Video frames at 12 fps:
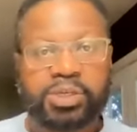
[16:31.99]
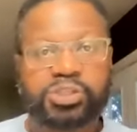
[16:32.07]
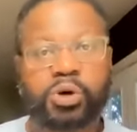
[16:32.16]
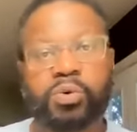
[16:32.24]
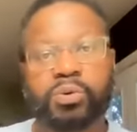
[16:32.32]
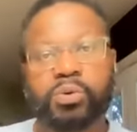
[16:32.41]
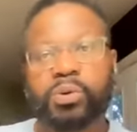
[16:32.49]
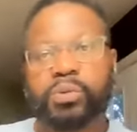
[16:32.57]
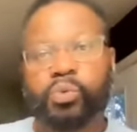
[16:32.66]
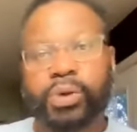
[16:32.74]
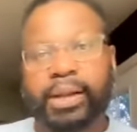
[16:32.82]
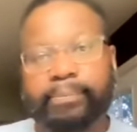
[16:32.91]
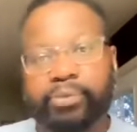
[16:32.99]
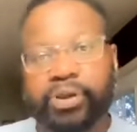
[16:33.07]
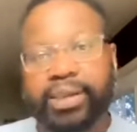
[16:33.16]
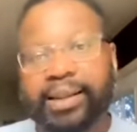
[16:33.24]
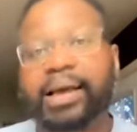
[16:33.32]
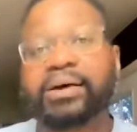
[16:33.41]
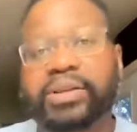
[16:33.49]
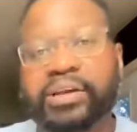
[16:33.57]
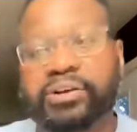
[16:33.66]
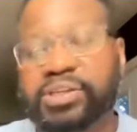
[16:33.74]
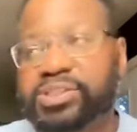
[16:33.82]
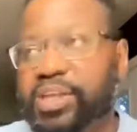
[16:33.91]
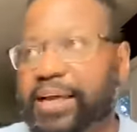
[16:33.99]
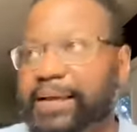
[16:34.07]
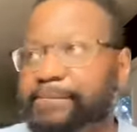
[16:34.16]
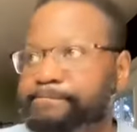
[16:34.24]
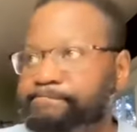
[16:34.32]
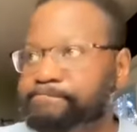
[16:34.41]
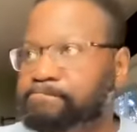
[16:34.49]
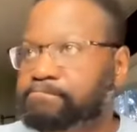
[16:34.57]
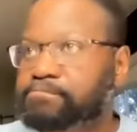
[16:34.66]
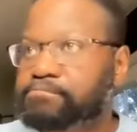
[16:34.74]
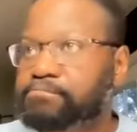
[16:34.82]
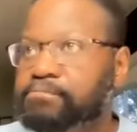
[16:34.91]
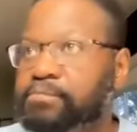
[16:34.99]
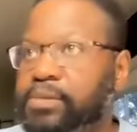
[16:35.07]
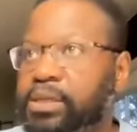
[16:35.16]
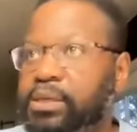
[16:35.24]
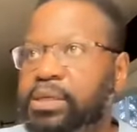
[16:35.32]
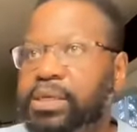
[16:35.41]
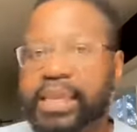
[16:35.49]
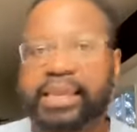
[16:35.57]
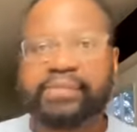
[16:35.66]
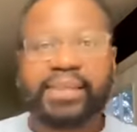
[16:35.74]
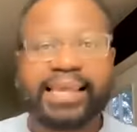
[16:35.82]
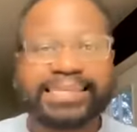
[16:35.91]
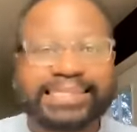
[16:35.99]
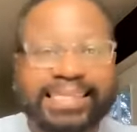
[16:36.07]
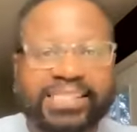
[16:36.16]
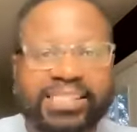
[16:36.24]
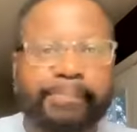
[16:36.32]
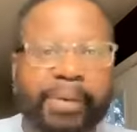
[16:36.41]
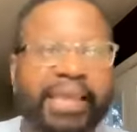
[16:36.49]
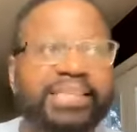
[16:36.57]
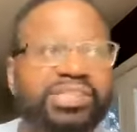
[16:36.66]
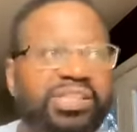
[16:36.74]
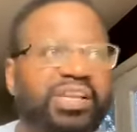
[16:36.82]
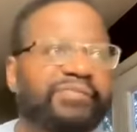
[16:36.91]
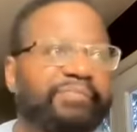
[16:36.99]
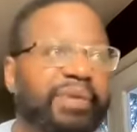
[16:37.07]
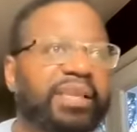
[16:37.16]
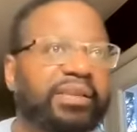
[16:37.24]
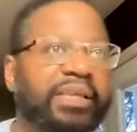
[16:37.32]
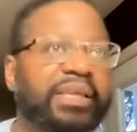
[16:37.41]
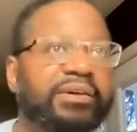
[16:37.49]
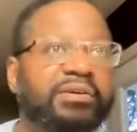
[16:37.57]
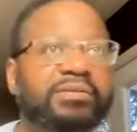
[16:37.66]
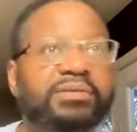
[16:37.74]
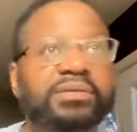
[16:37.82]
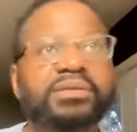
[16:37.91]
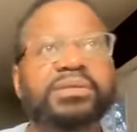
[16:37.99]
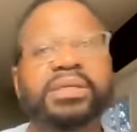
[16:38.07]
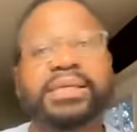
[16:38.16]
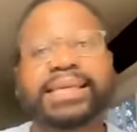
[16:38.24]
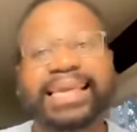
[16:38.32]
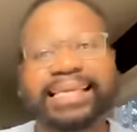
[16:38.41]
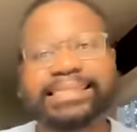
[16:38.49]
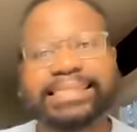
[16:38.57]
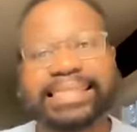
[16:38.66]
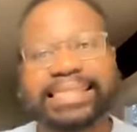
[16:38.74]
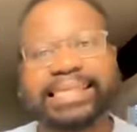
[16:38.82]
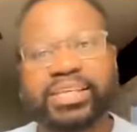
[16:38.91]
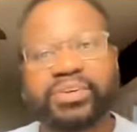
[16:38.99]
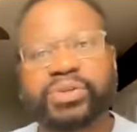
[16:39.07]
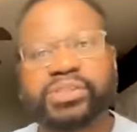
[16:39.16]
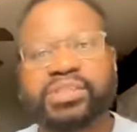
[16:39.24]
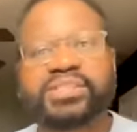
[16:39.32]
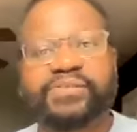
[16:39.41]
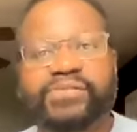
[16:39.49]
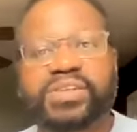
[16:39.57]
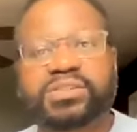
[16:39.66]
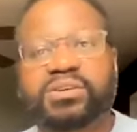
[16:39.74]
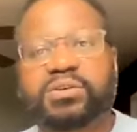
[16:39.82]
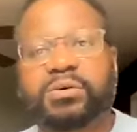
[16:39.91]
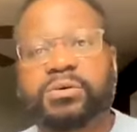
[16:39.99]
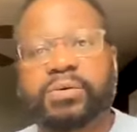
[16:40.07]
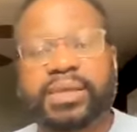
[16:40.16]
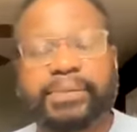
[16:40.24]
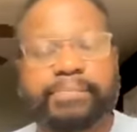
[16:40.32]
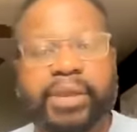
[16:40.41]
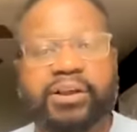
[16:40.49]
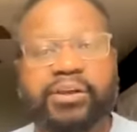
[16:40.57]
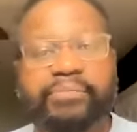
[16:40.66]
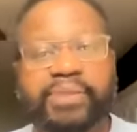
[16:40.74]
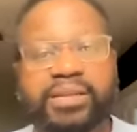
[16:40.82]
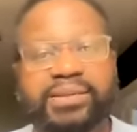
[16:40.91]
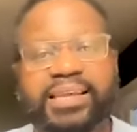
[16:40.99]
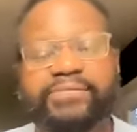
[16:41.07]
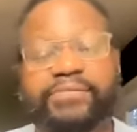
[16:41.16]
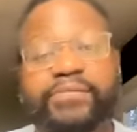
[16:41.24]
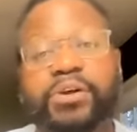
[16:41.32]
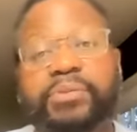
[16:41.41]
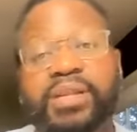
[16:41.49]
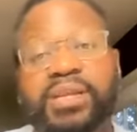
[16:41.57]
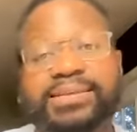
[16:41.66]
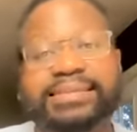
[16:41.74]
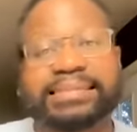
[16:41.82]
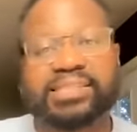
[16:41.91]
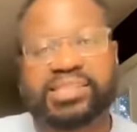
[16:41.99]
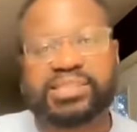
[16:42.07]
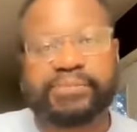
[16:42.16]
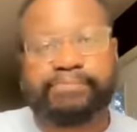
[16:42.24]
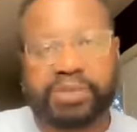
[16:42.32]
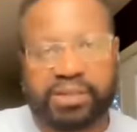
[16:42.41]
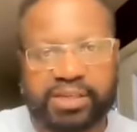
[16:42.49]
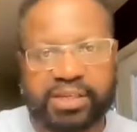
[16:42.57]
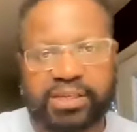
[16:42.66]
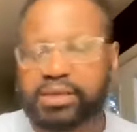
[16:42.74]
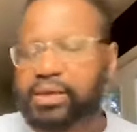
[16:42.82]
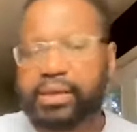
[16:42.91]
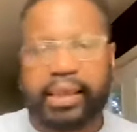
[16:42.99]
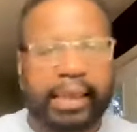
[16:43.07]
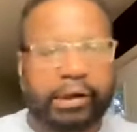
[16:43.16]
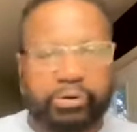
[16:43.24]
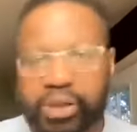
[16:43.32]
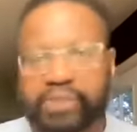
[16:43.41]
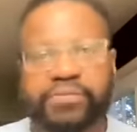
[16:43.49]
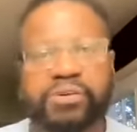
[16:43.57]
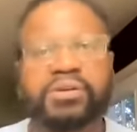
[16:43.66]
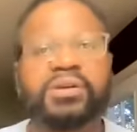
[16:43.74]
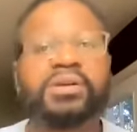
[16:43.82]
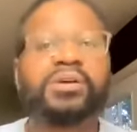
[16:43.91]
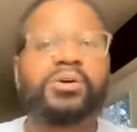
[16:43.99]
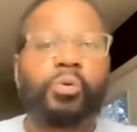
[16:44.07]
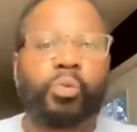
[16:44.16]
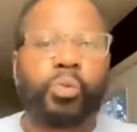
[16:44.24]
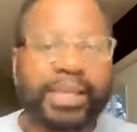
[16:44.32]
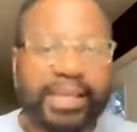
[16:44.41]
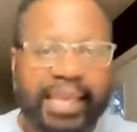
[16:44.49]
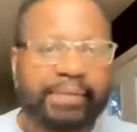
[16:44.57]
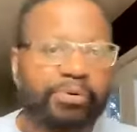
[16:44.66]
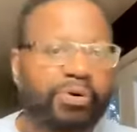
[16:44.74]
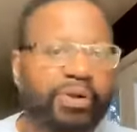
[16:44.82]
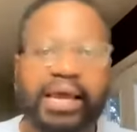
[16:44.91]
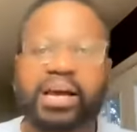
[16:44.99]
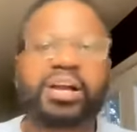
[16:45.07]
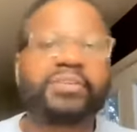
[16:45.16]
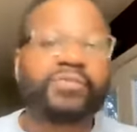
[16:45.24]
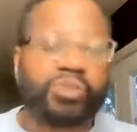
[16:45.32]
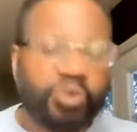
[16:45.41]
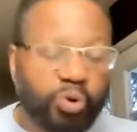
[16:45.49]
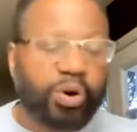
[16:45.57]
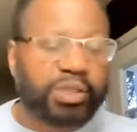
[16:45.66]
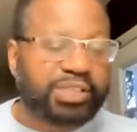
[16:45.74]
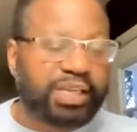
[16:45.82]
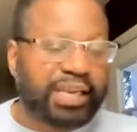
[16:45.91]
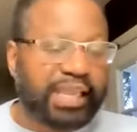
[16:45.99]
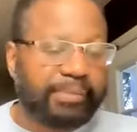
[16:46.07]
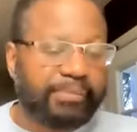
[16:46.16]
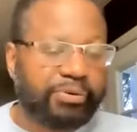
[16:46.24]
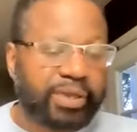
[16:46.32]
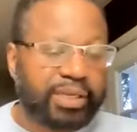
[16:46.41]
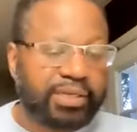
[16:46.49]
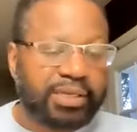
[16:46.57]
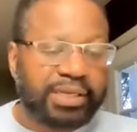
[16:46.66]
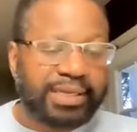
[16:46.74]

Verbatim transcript: So, what I'm bringing out here is that in the anticipation of being healed, in dealing with this physical impairment, infirmity, disability, however we label it, however you want to label it,